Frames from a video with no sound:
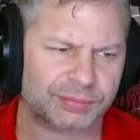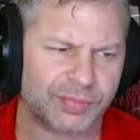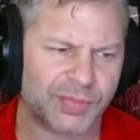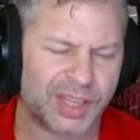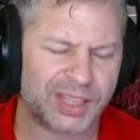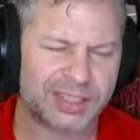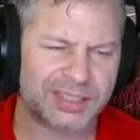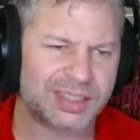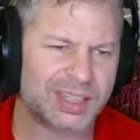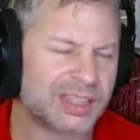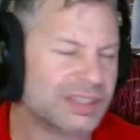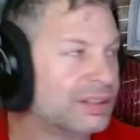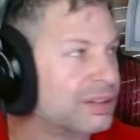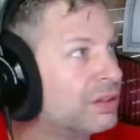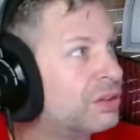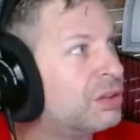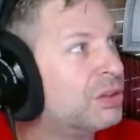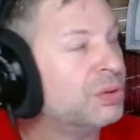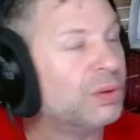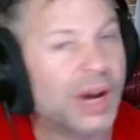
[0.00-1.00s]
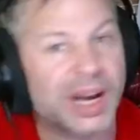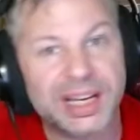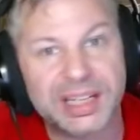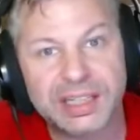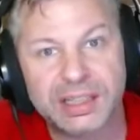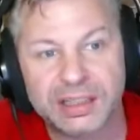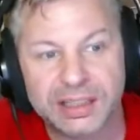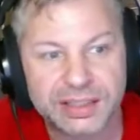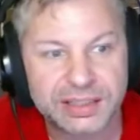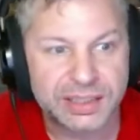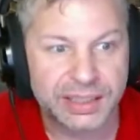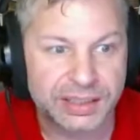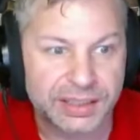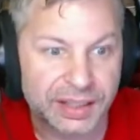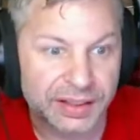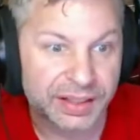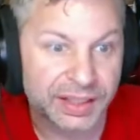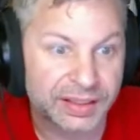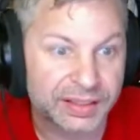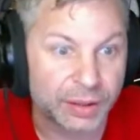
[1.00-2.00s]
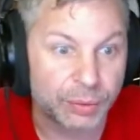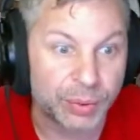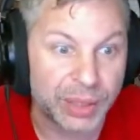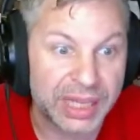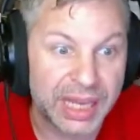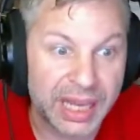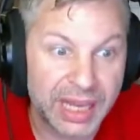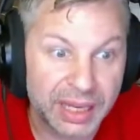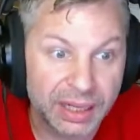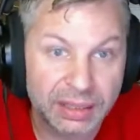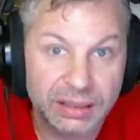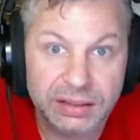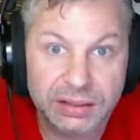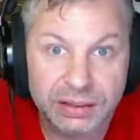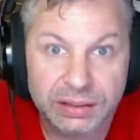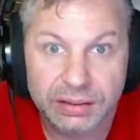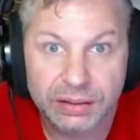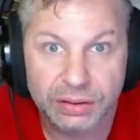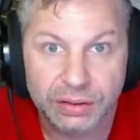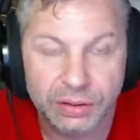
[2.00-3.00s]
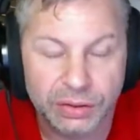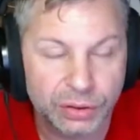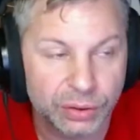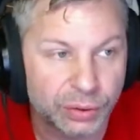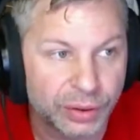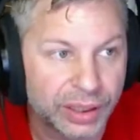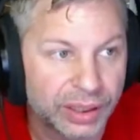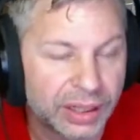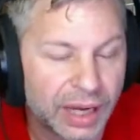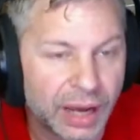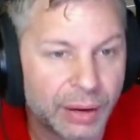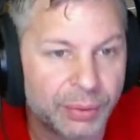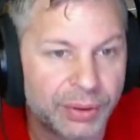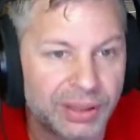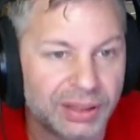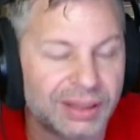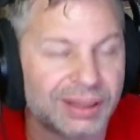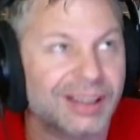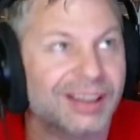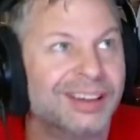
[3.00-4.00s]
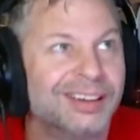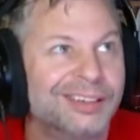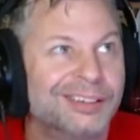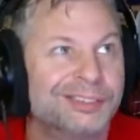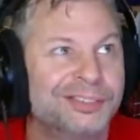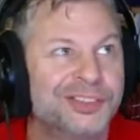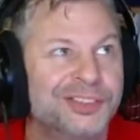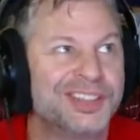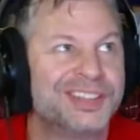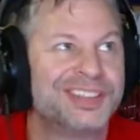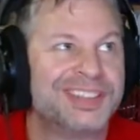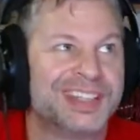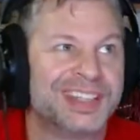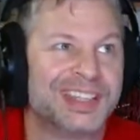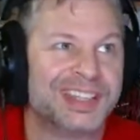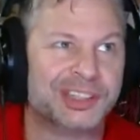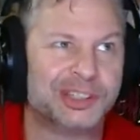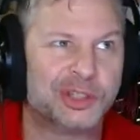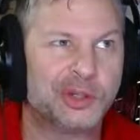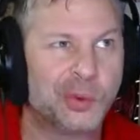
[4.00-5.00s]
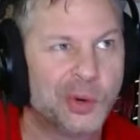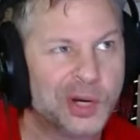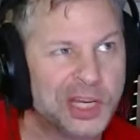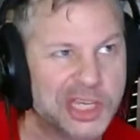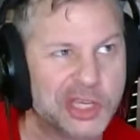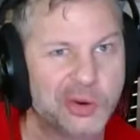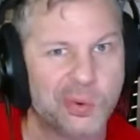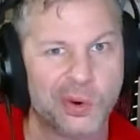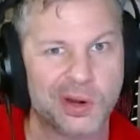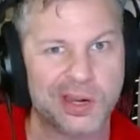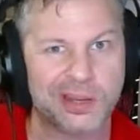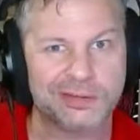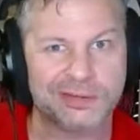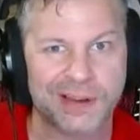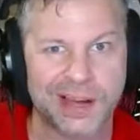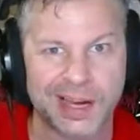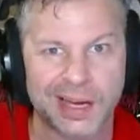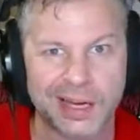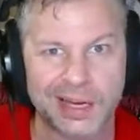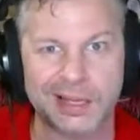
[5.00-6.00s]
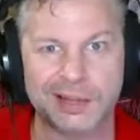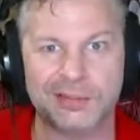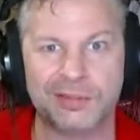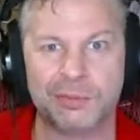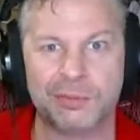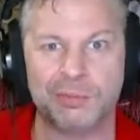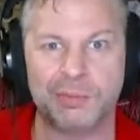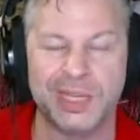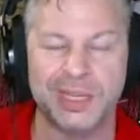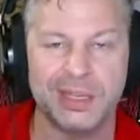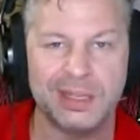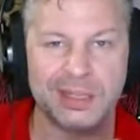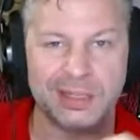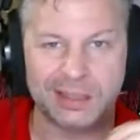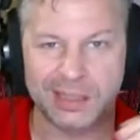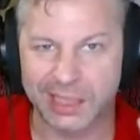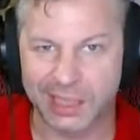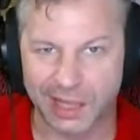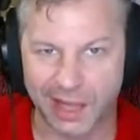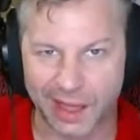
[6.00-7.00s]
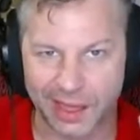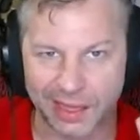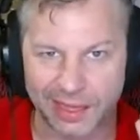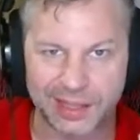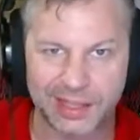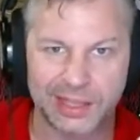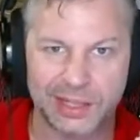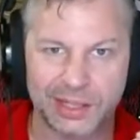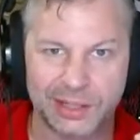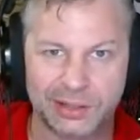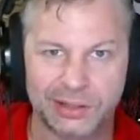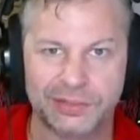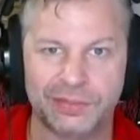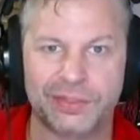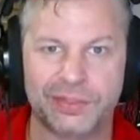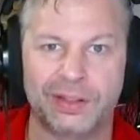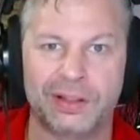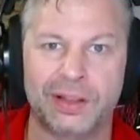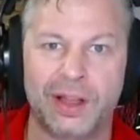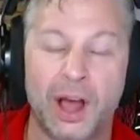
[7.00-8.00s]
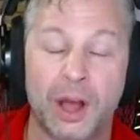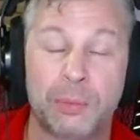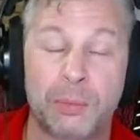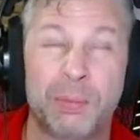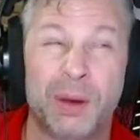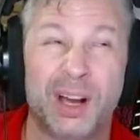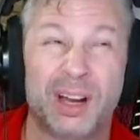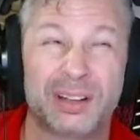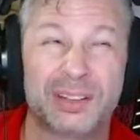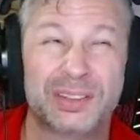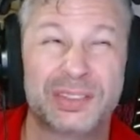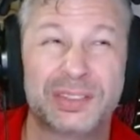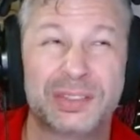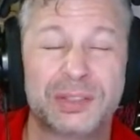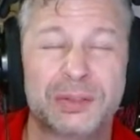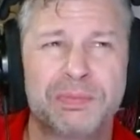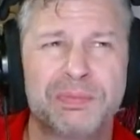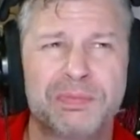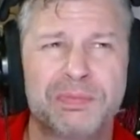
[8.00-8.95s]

And it's not too idealistic to think that we can't do it. I would love to see 2025 be like the year of the lockbox